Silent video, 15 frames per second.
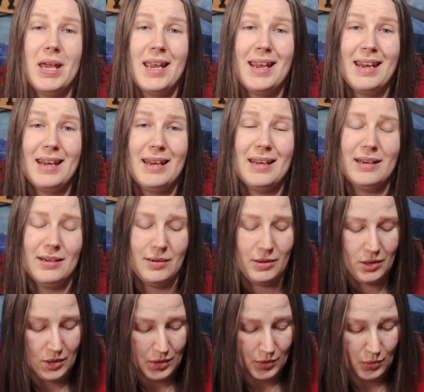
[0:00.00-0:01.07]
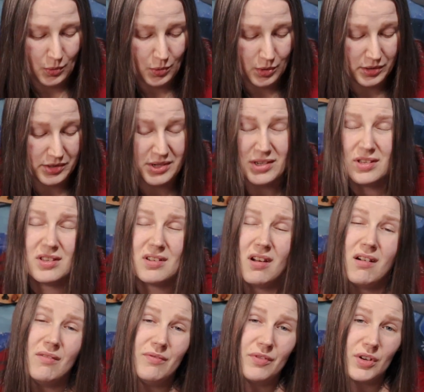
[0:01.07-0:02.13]
pain or
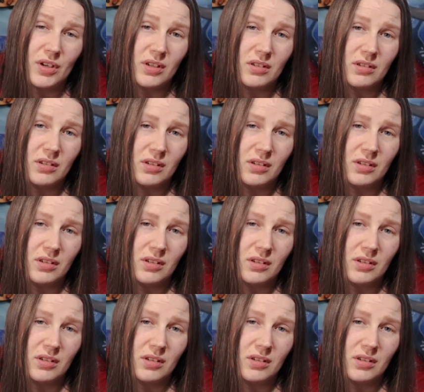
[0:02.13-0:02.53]
discomfort.